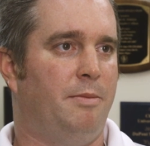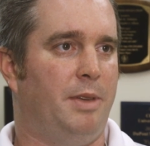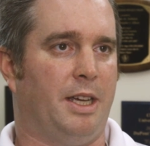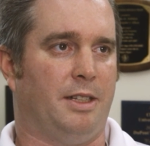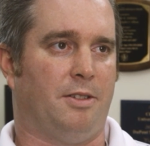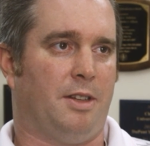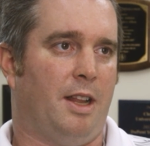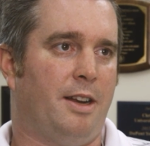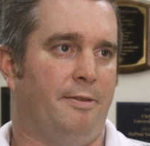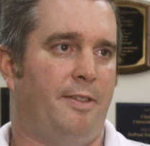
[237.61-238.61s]
Because there's a
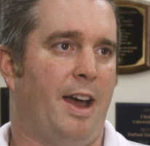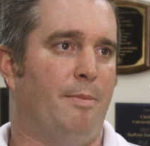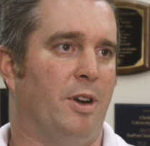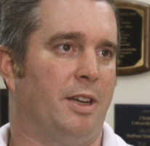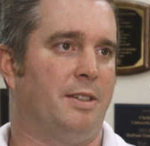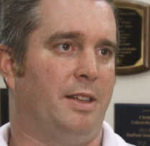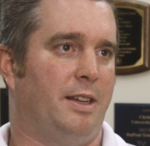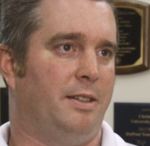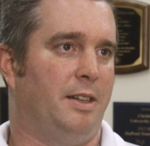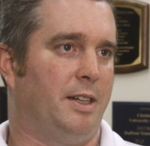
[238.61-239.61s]
lot of fabrics
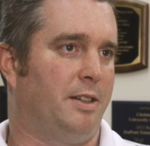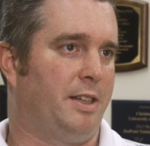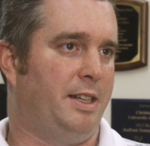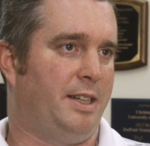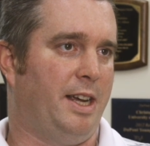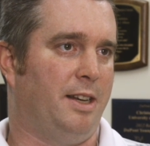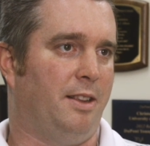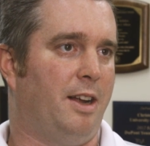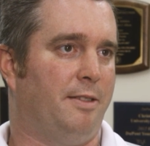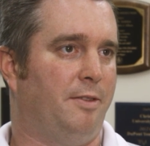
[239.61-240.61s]
that uh, contain a
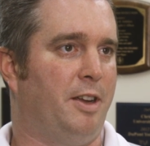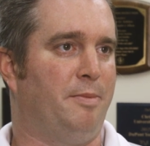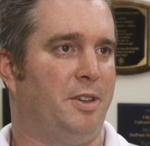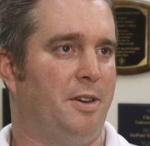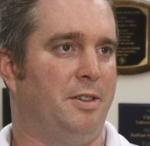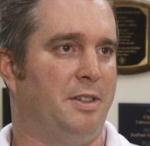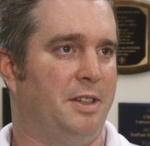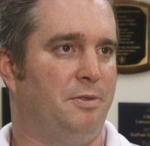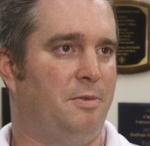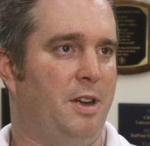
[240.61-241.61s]
lot of flame retardants as